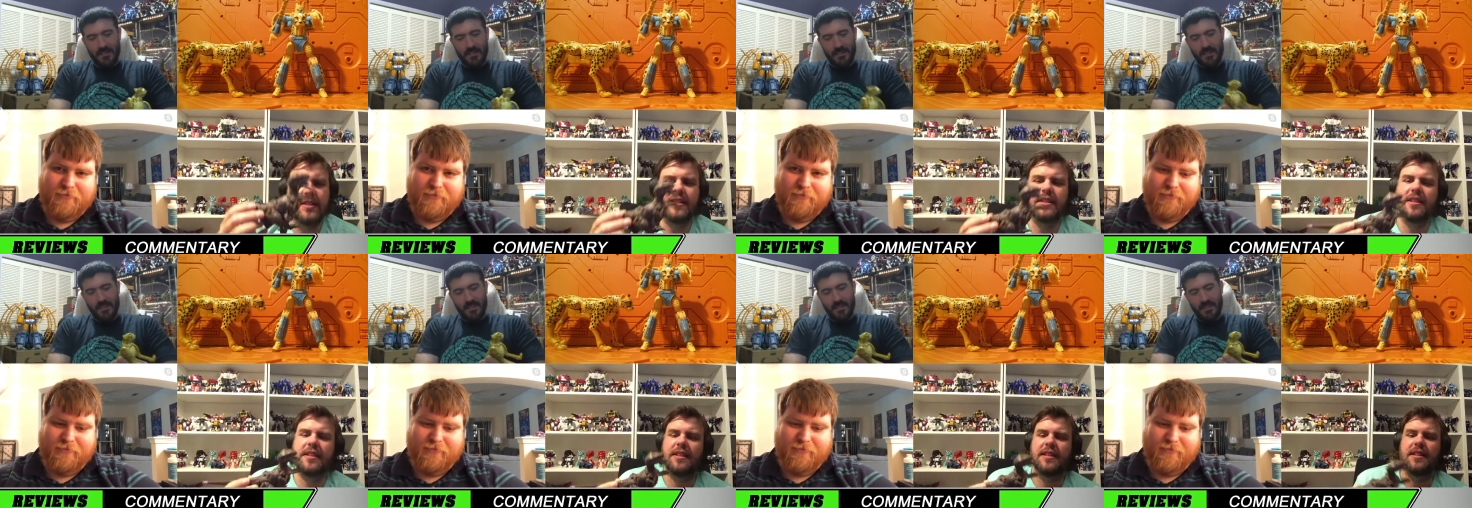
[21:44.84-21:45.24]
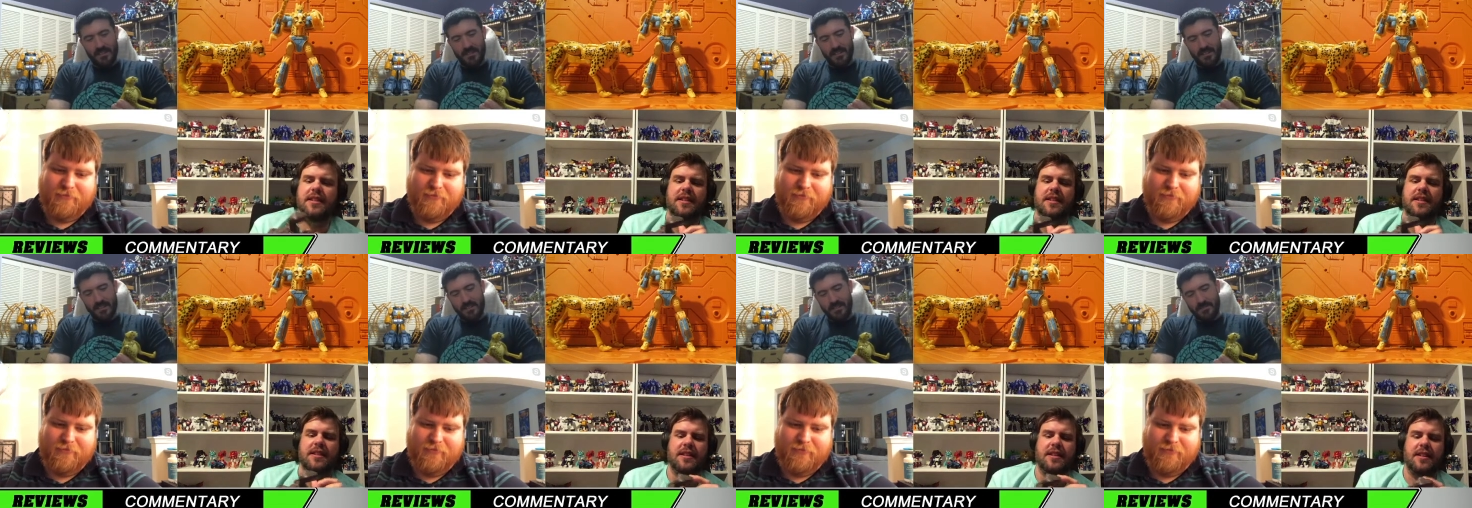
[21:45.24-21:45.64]

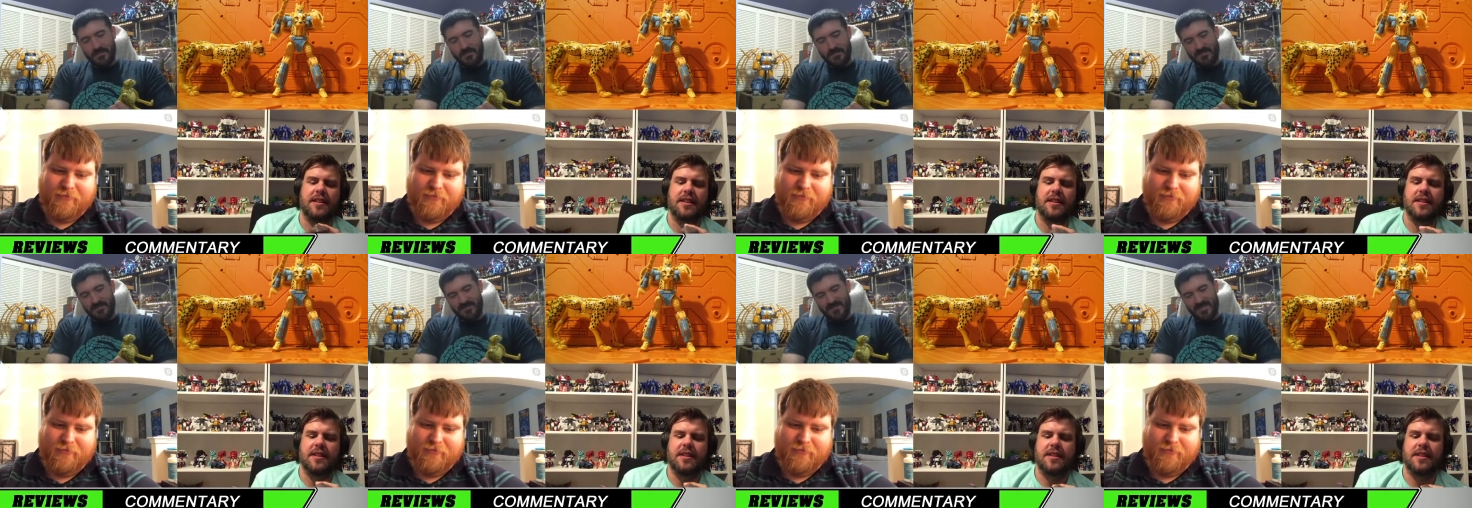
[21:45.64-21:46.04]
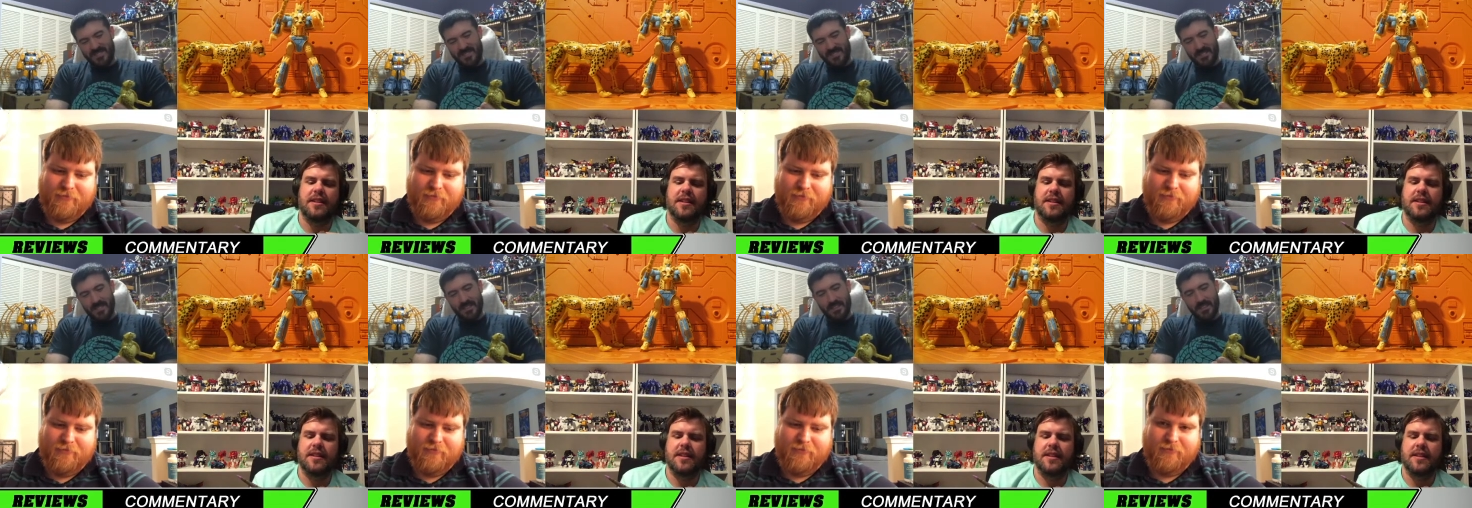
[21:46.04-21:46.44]

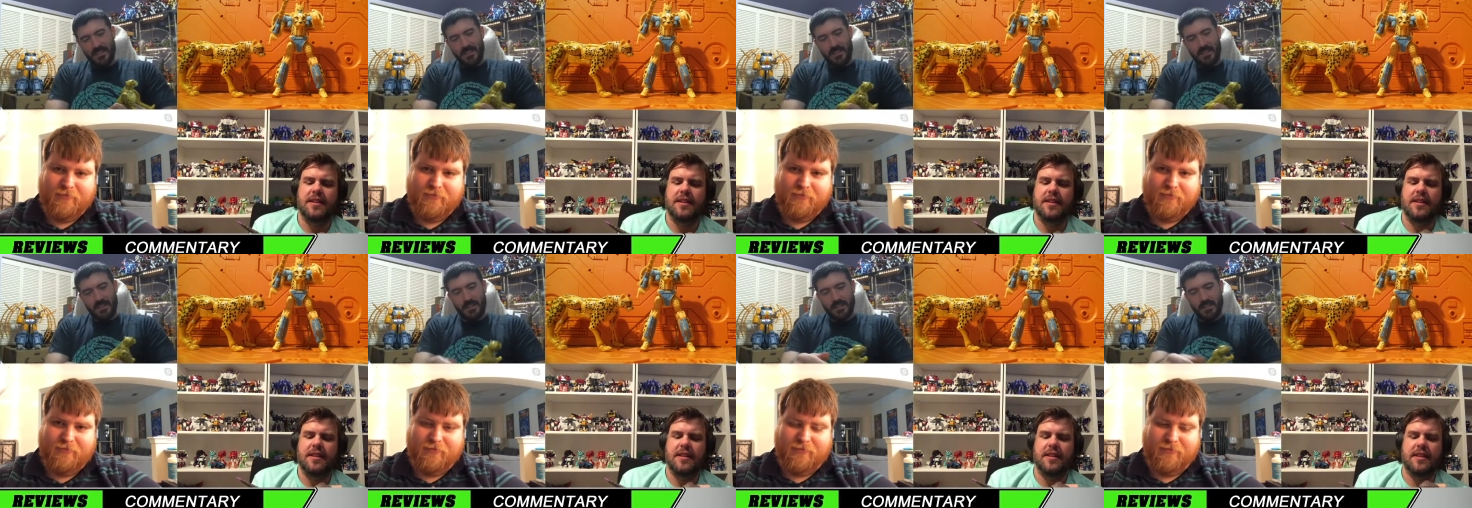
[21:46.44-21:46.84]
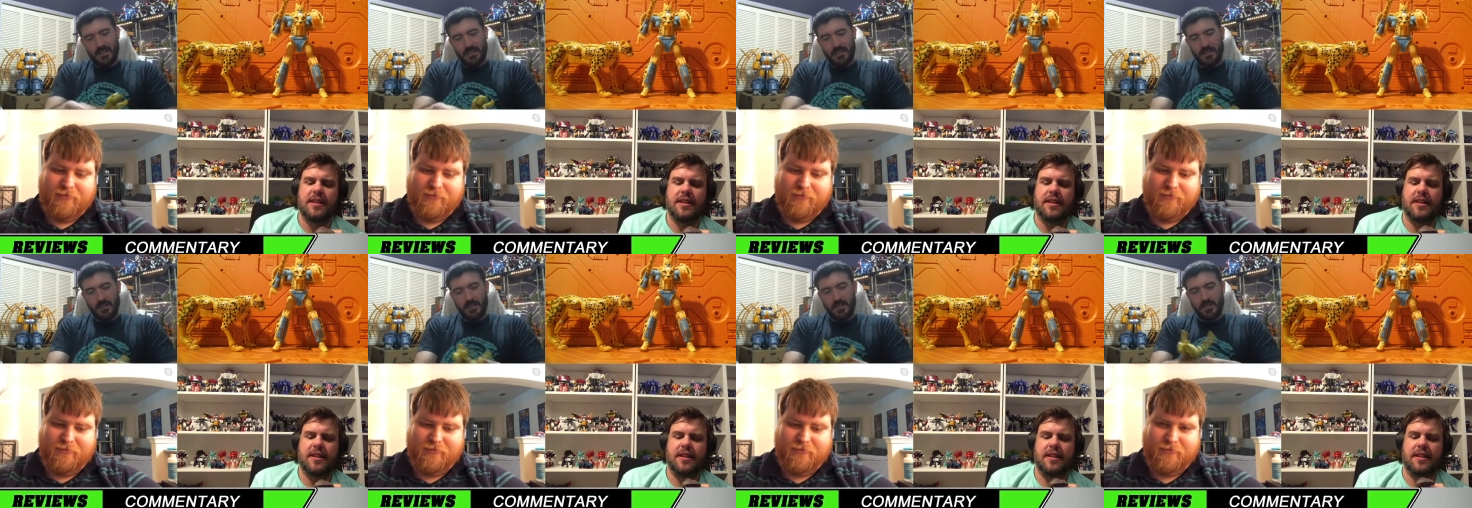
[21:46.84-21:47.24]

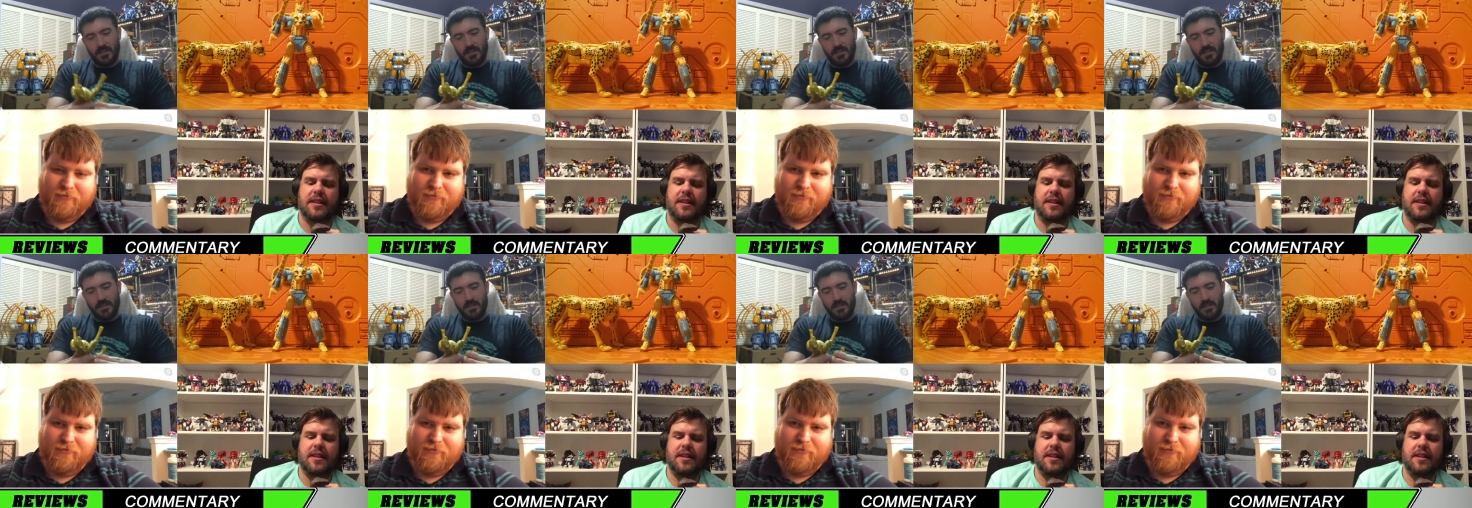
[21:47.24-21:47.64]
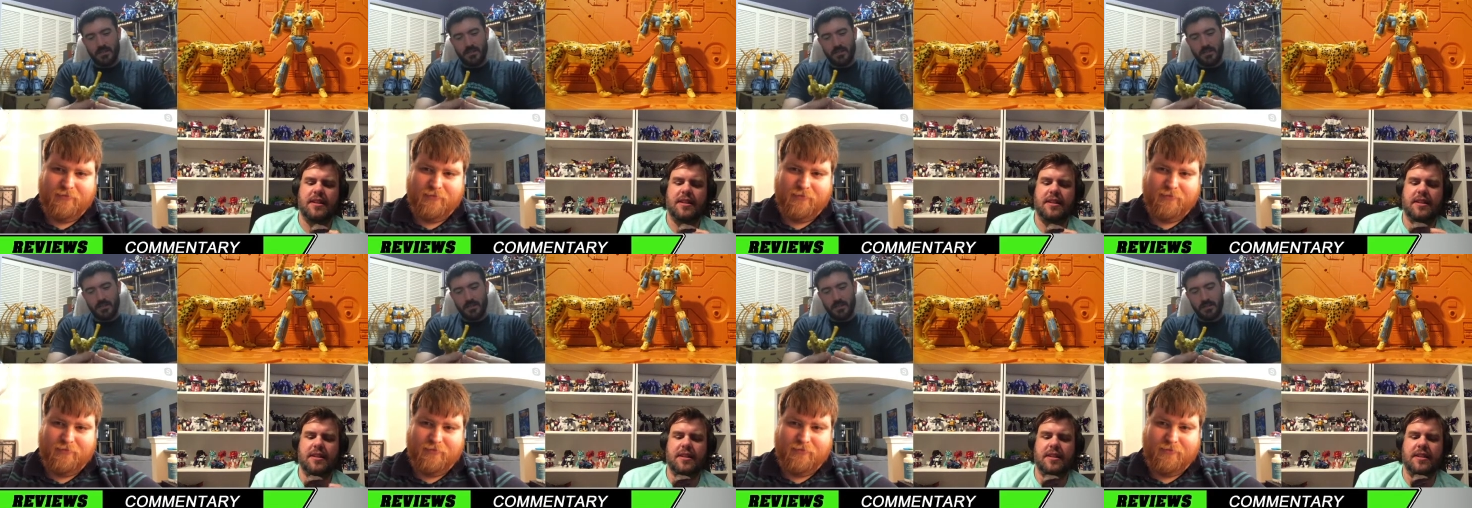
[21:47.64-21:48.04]

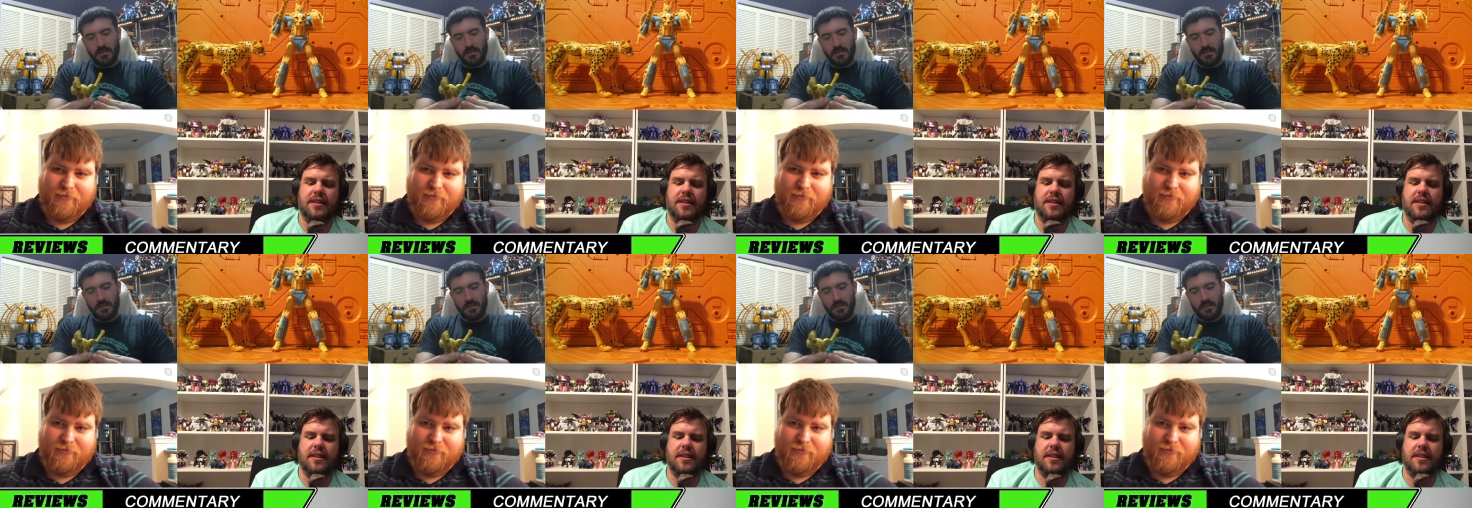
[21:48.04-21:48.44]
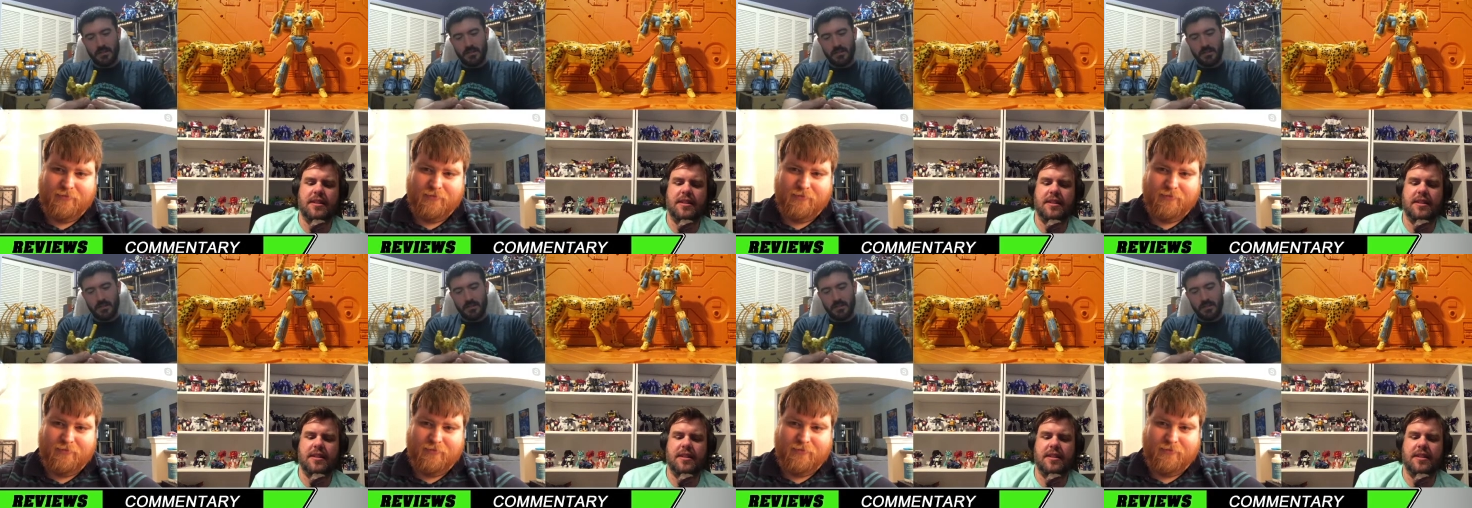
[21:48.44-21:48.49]
Nobody speaks.